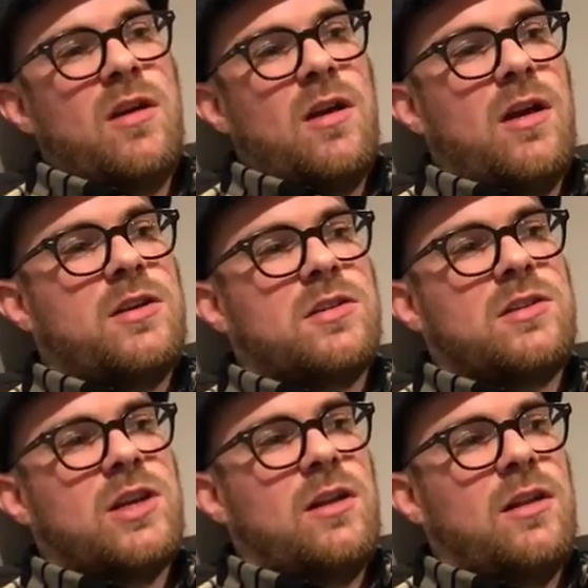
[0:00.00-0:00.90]
I just
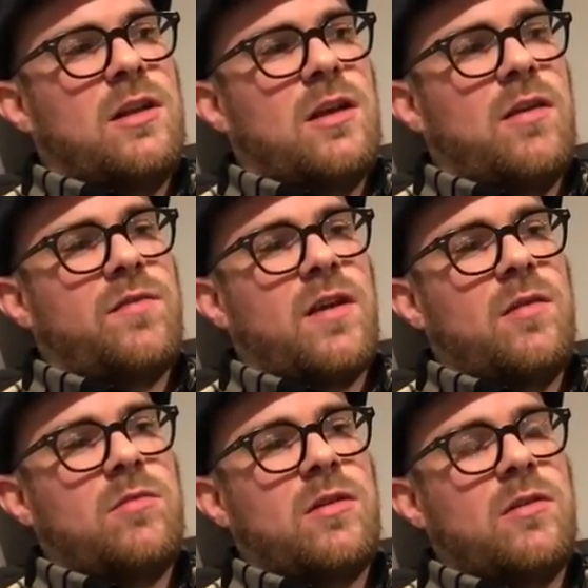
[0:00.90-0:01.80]
generally have
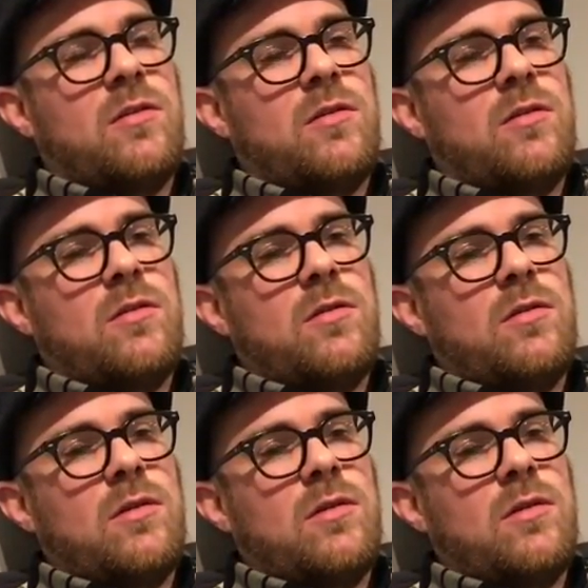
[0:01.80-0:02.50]
time to do,